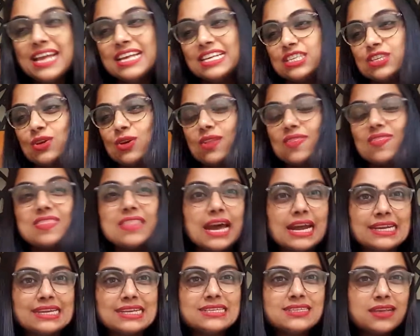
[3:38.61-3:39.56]
So
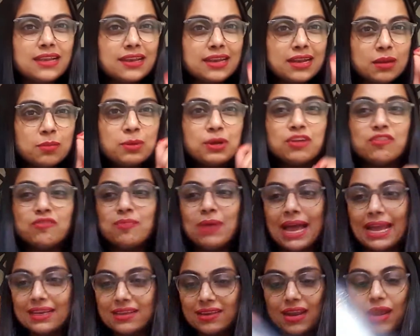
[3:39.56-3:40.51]
that is a little bit of
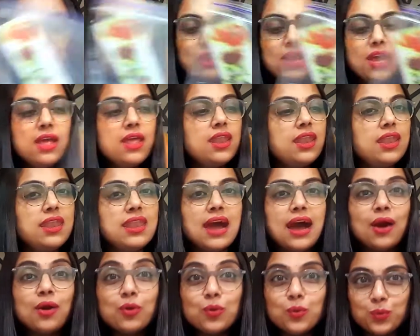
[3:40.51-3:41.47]
background.
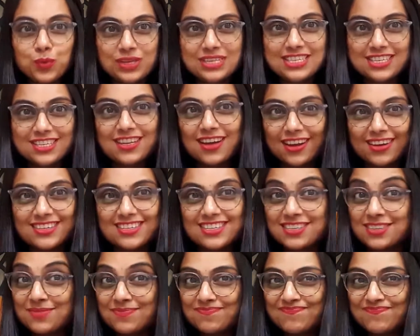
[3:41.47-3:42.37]
Now we start.